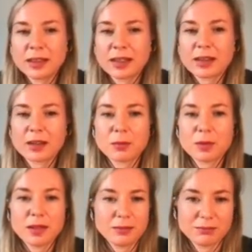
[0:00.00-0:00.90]
And
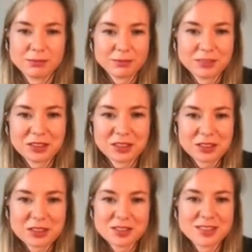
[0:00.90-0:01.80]
it feels a
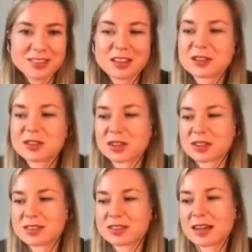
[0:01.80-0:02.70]
bit uncomfortable to
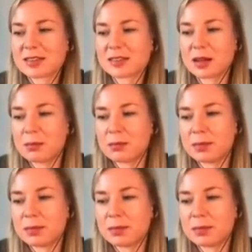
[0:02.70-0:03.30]
say that out loud.